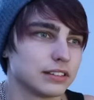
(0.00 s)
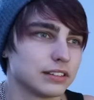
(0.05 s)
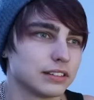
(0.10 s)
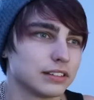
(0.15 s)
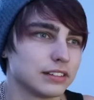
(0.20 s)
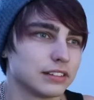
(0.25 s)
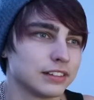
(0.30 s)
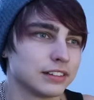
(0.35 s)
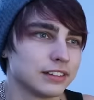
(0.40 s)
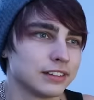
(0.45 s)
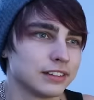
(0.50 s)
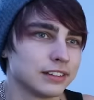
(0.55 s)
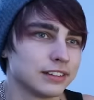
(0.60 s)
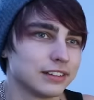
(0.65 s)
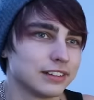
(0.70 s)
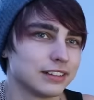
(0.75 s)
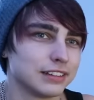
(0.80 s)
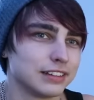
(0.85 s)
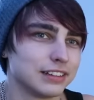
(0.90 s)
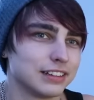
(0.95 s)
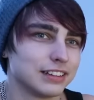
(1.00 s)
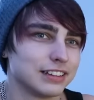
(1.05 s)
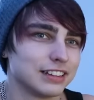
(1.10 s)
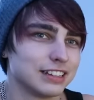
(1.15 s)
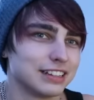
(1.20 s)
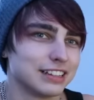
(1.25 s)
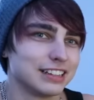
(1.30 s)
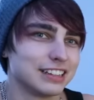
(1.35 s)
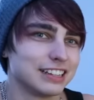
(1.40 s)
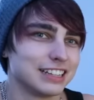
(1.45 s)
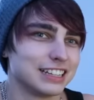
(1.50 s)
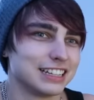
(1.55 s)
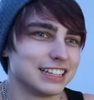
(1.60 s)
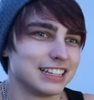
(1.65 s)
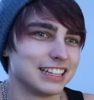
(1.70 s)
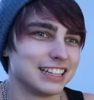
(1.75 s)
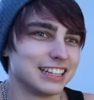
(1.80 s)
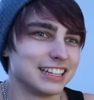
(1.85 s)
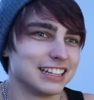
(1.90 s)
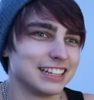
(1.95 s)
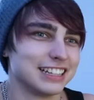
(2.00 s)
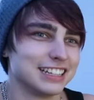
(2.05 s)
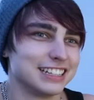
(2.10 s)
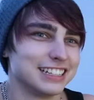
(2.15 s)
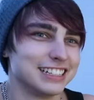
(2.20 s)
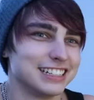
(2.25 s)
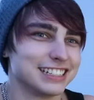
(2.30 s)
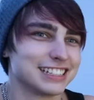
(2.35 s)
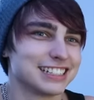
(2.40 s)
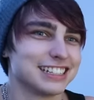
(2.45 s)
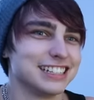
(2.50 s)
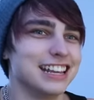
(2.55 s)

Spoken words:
The person shown says nothing.